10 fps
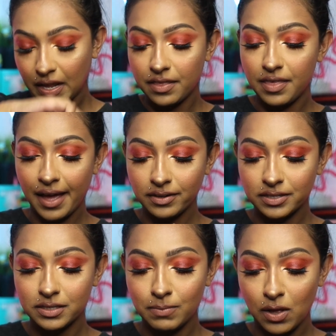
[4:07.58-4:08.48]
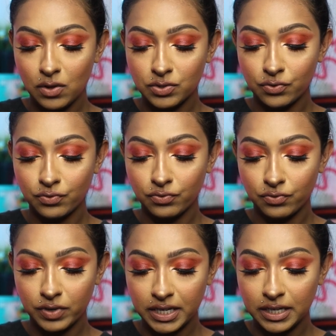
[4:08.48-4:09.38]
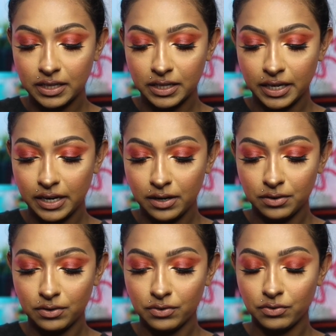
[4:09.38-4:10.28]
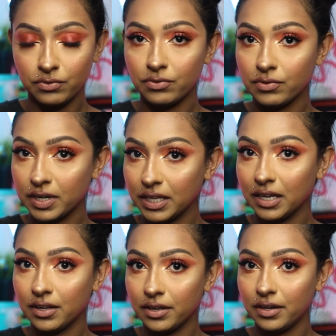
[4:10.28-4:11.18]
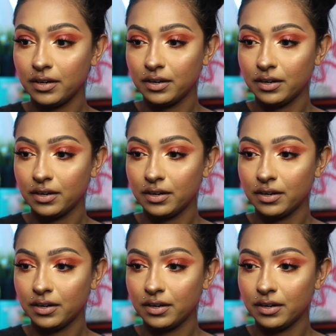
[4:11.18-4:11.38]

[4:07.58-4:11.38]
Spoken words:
that smells really, really good.